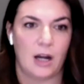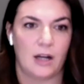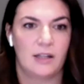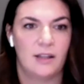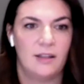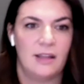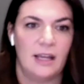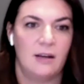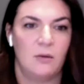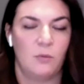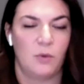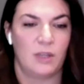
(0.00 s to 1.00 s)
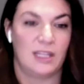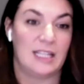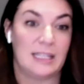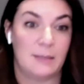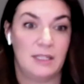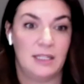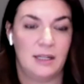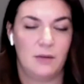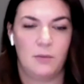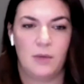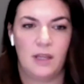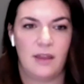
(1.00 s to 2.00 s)
part that's
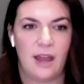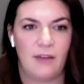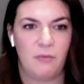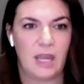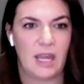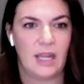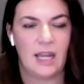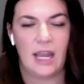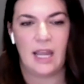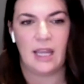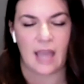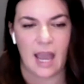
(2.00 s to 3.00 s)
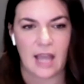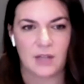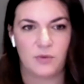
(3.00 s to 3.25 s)
limited with fp&a and